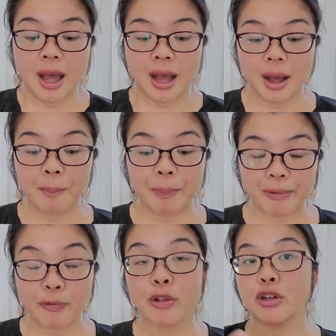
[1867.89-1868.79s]
Um,
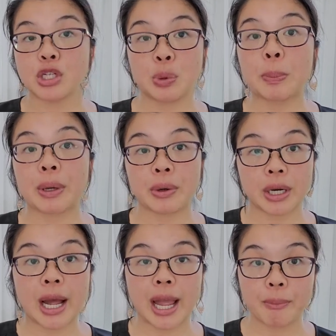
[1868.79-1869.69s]
but for the two-week period,
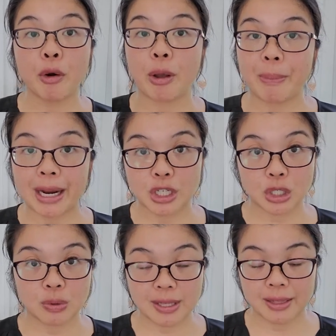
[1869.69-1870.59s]
I am going back to
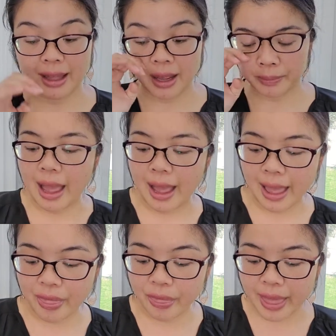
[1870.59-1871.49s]
using that.
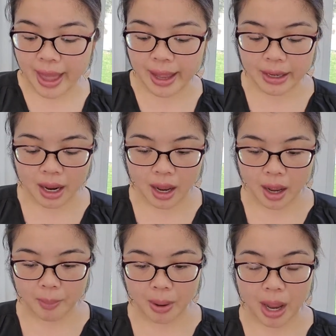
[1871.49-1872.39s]
And then
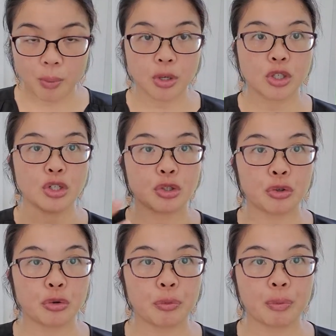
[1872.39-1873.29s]
um, I would
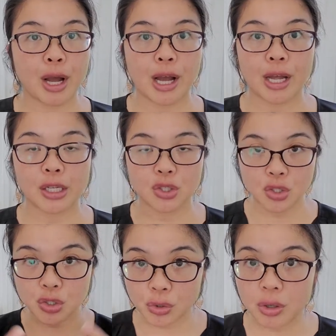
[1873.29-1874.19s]
do my
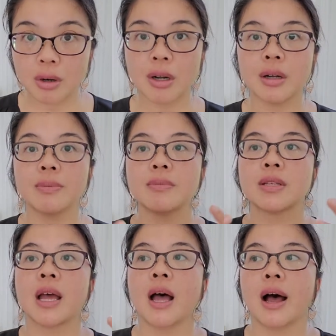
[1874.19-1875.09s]

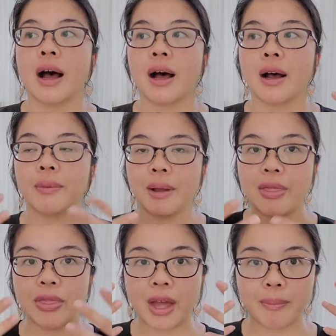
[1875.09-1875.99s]
serums um,
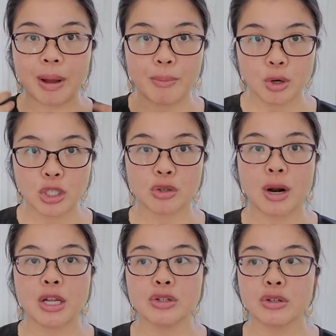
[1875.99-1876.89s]
and then my
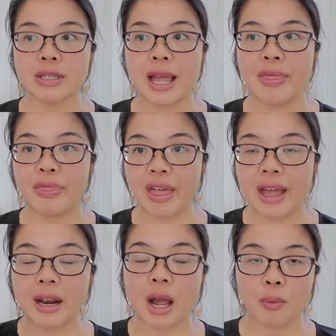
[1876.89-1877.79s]
moisturizers. And
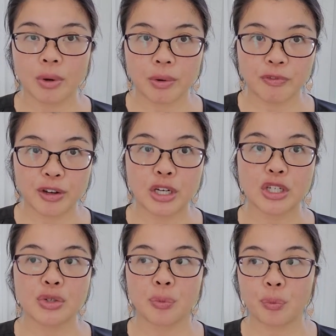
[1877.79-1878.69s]
then I would
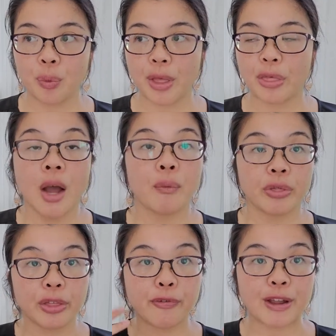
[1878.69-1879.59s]
finish with,
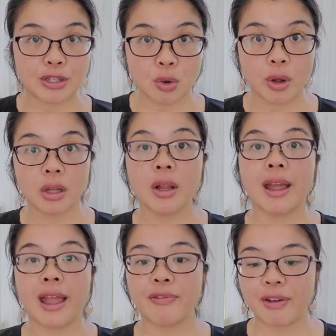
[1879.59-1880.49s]
with the face oil
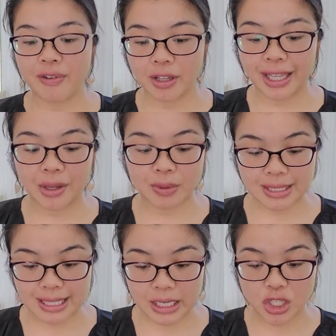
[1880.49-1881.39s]
if I felt like it was
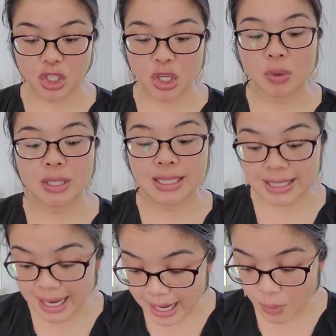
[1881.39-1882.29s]
needed. So
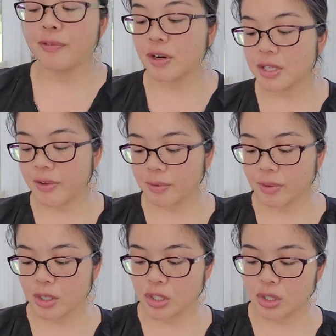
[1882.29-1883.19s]
today, first off, I'm
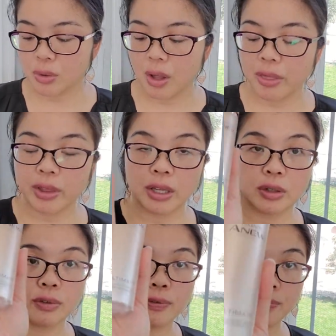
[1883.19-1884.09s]
going to do
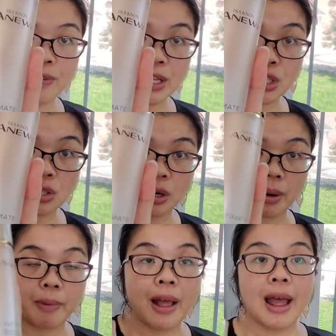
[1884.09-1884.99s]
the face
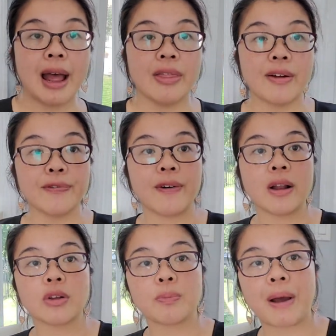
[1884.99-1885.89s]
serum and then
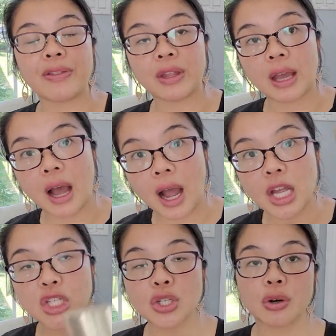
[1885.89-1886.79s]
followed by the
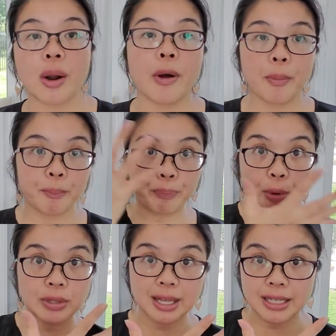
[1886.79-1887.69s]
eye serum on
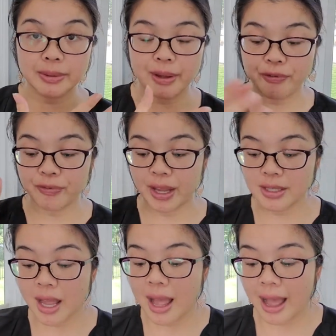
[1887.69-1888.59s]
both sides of my face.